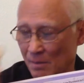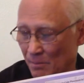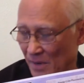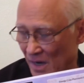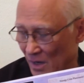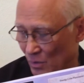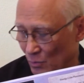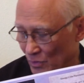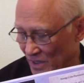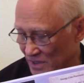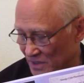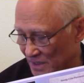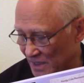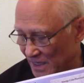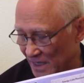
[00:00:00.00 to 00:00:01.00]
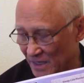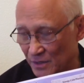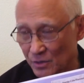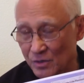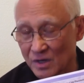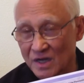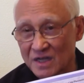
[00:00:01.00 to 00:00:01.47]

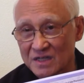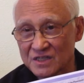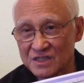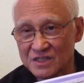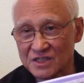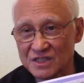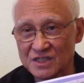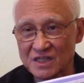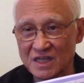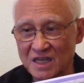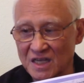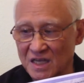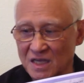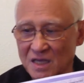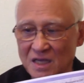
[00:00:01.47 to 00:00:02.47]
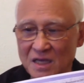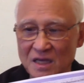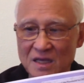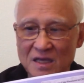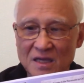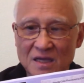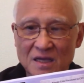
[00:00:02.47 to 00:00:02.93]
Bioresonator
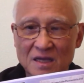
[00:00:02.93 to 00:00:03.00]
C